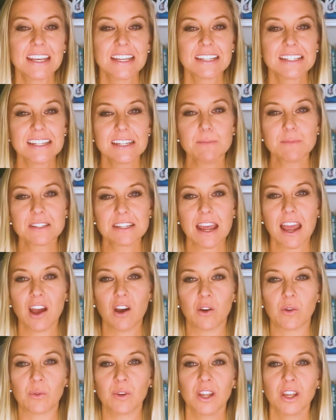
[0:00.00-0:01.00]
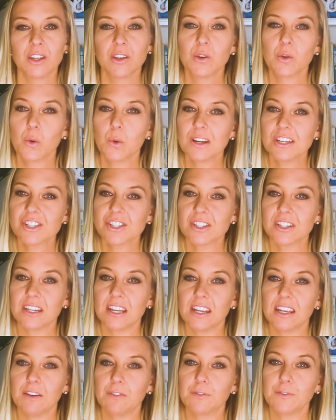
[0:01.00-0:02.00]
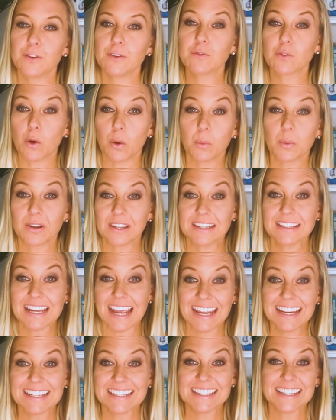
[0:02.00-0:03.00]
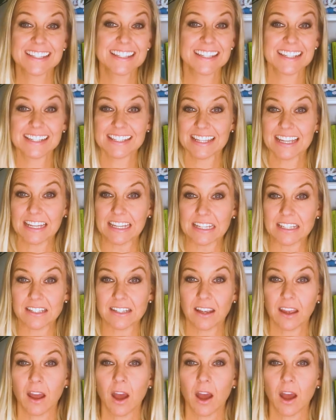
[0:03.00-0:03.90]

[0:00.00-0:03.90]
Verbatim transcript: deep down you question if you've got what it takes to succeed.